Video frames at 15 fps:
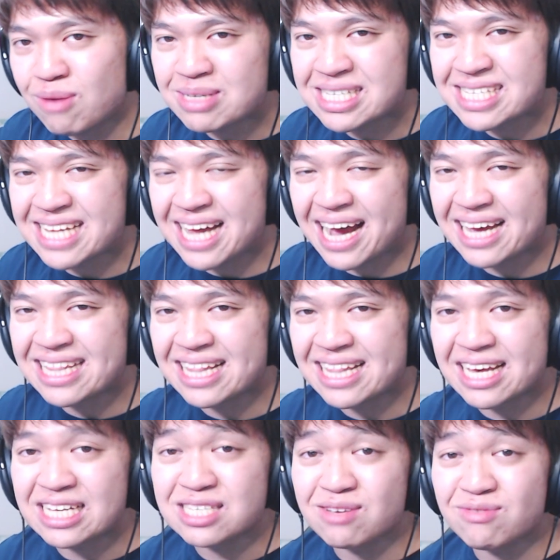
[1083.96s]
Us Nine, the
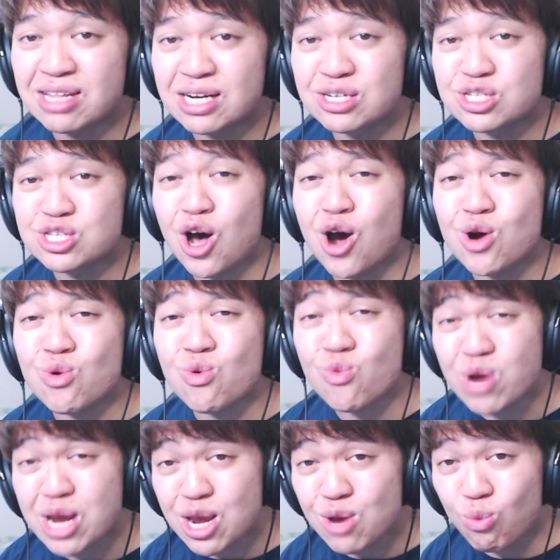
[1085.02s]
likes of their song
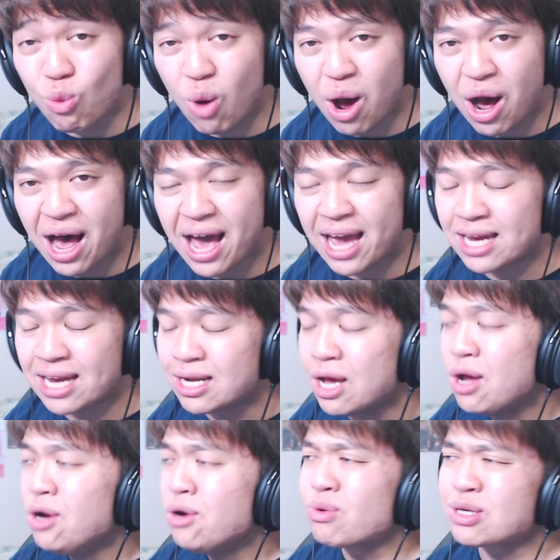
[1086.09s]
Rewind.
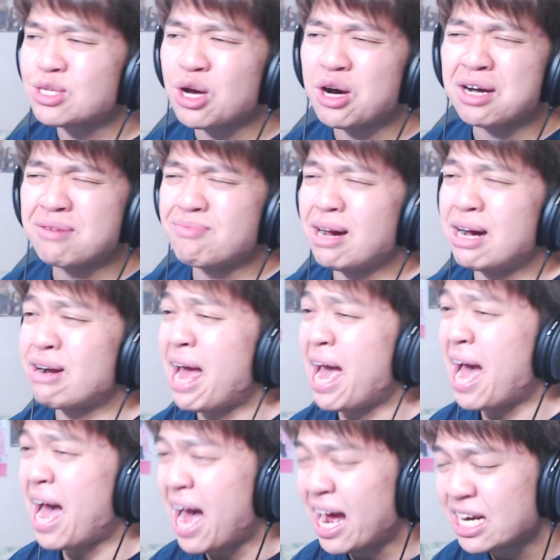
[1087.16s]
We're talking about
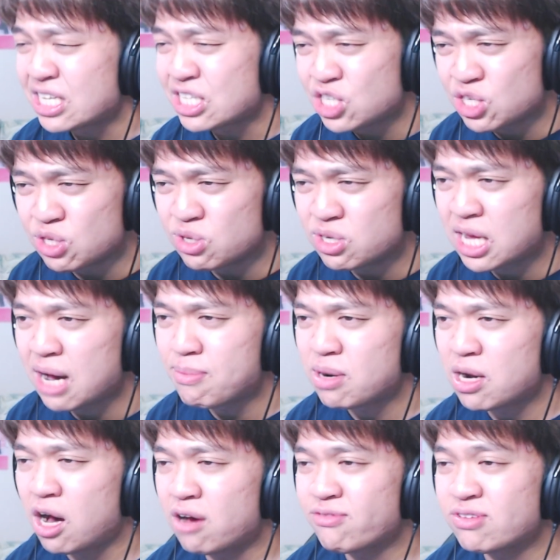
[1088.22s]
Attitude coming
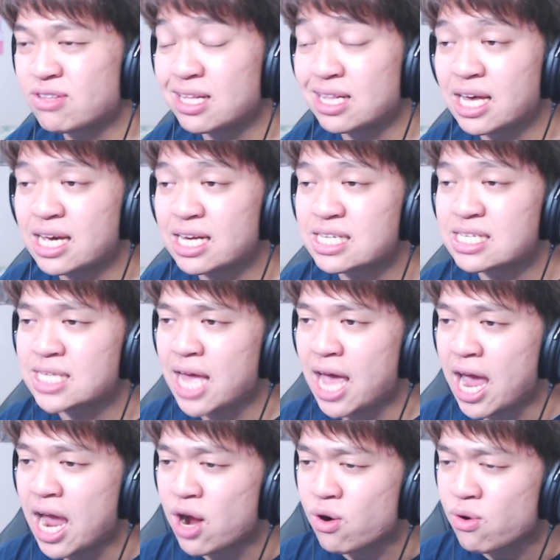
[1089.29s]
off of the latest
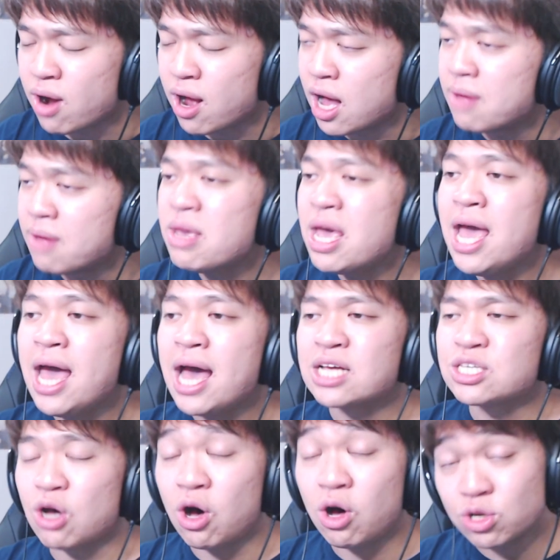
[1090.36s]
era. Has
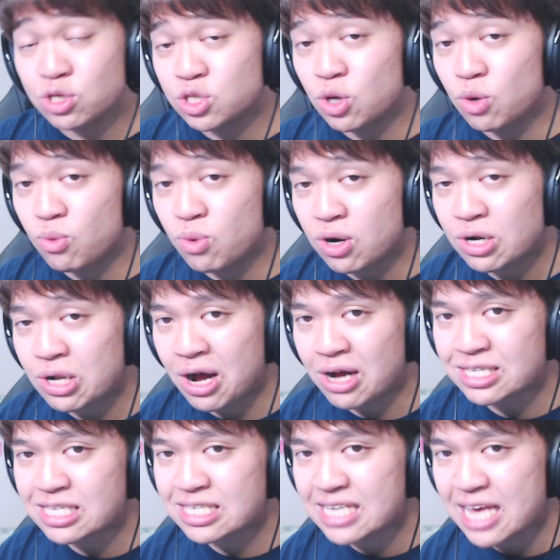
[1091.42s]
also worked on
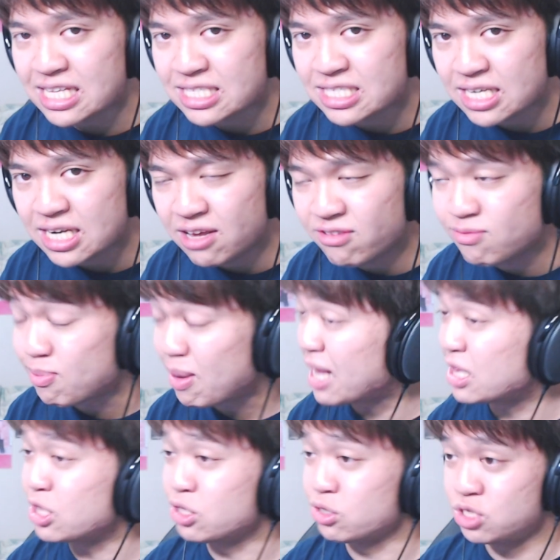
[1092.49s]
Sensitive by
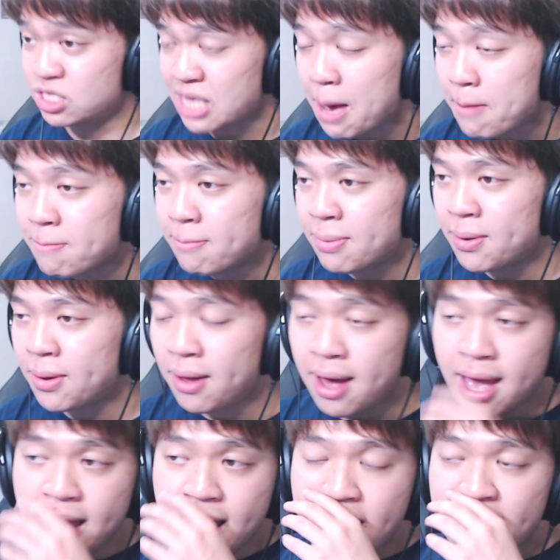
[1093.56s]
Lucemble.
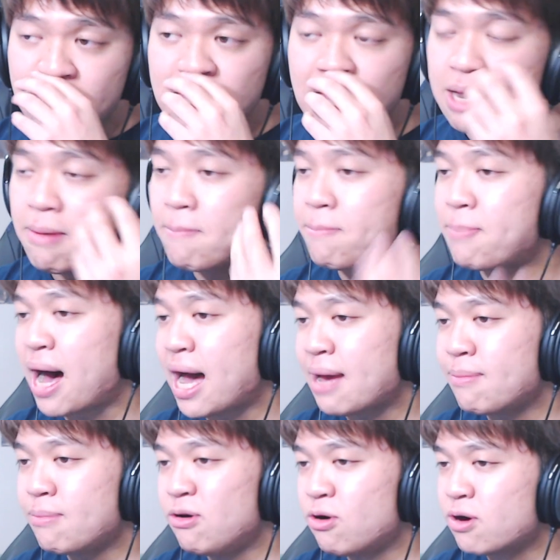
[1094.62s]
And then Buy
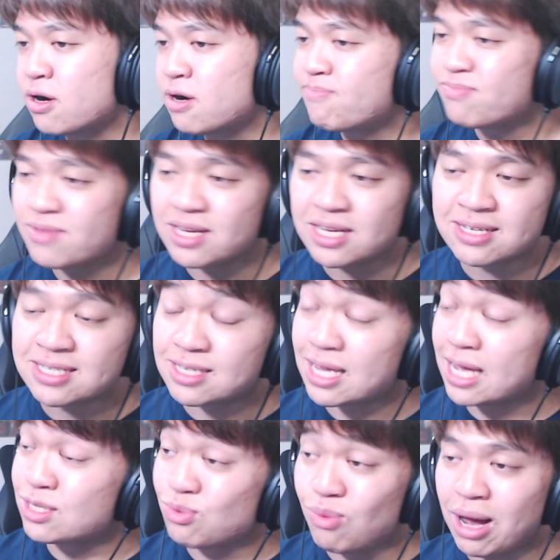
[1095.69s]
More
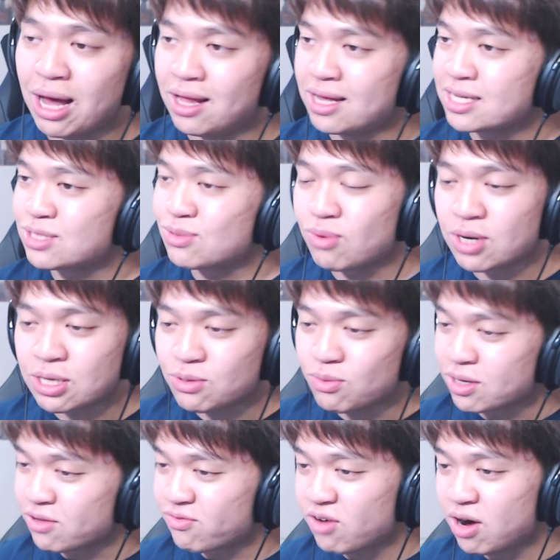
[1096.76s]
as well has worked
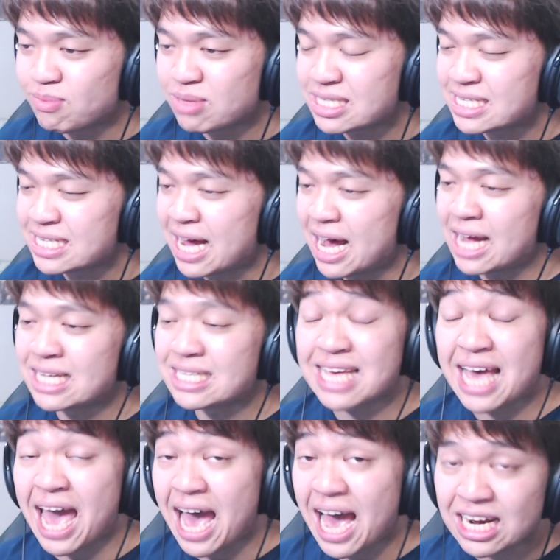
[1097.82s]
with From Us Nine's
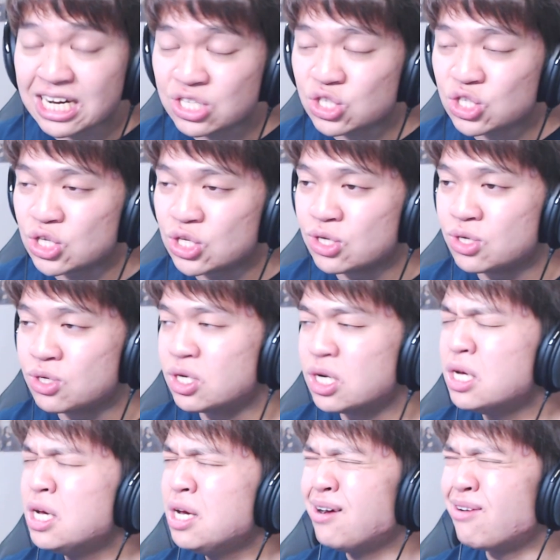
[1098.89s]
Attitude.
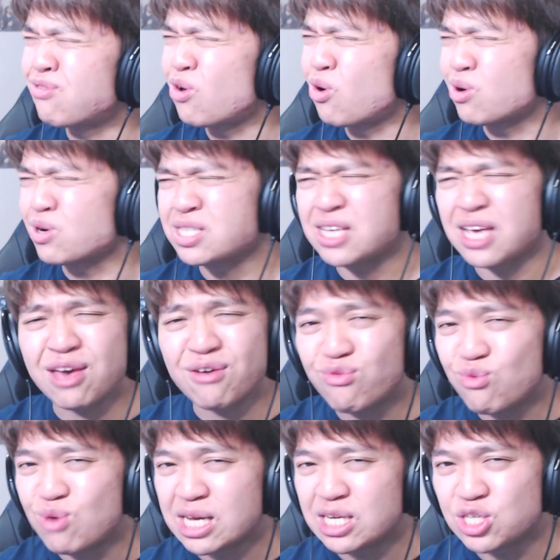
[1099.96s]
Of course, If
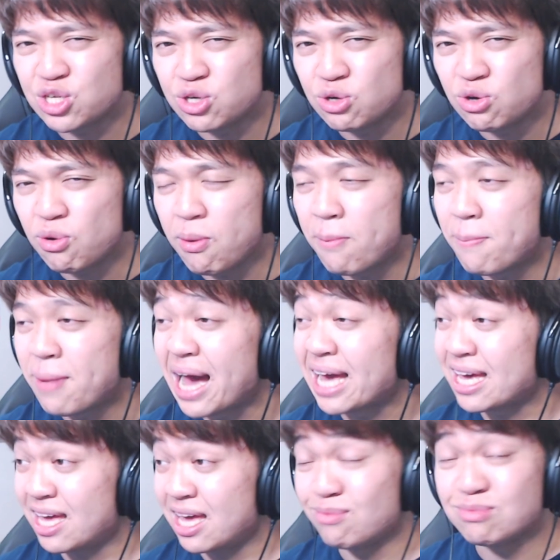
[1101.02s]
We Do by
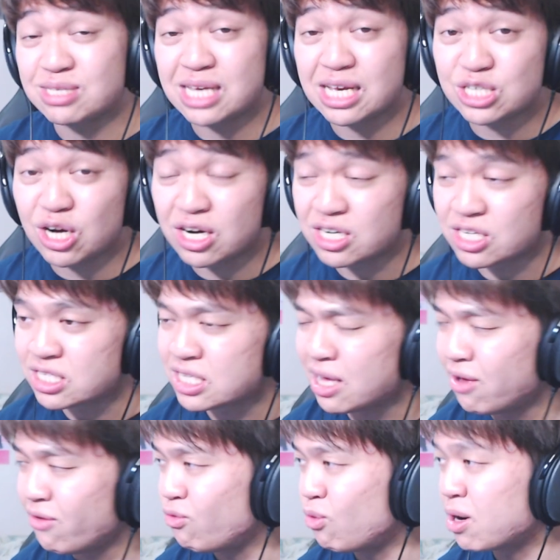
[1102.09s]
Kim Sejong
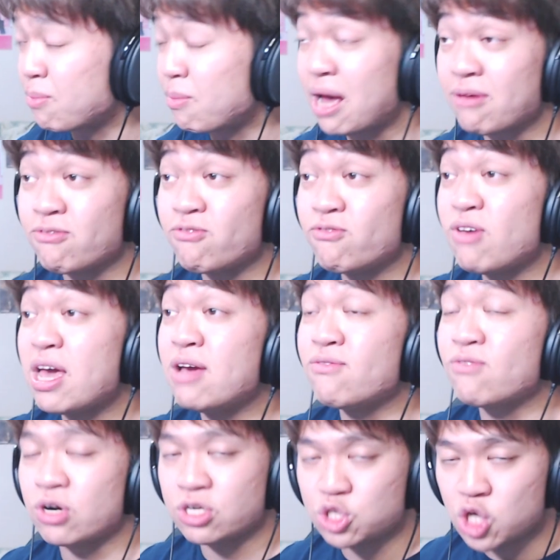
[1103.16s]
herself, one of my
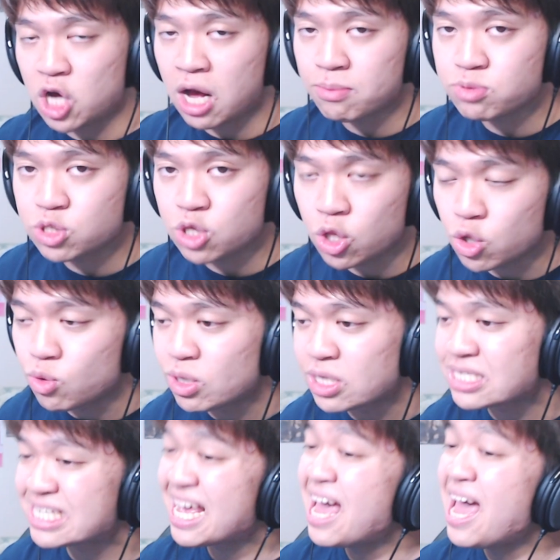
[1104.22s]
favorite top
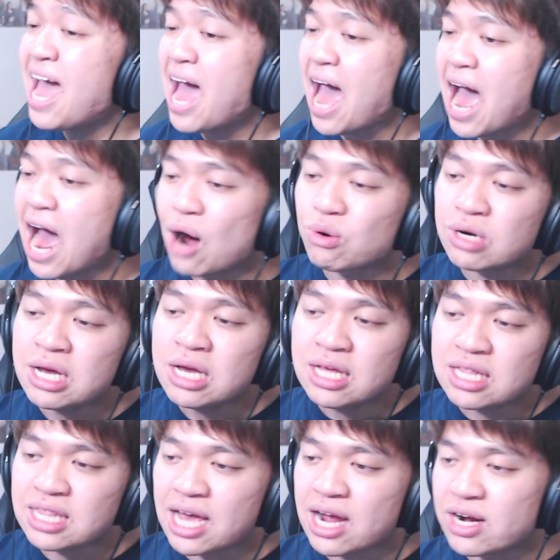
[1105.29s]
soloists out
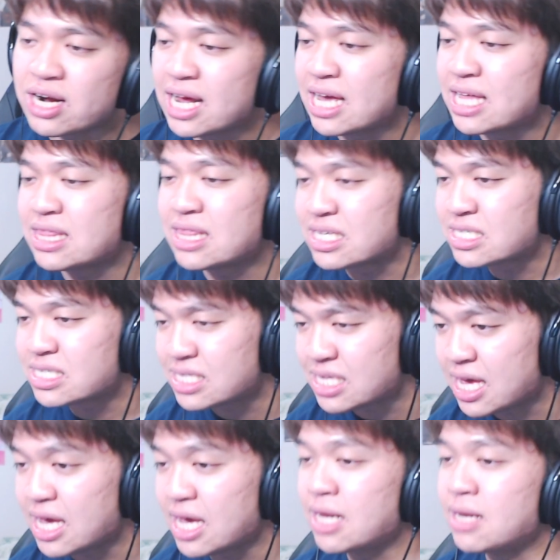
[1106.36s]
there in the
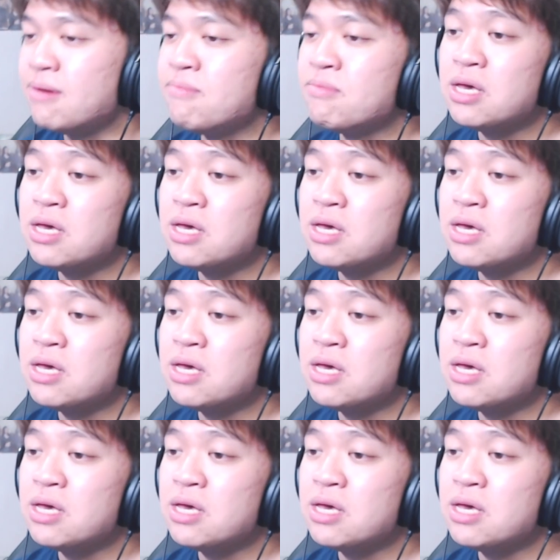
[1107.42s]
scene.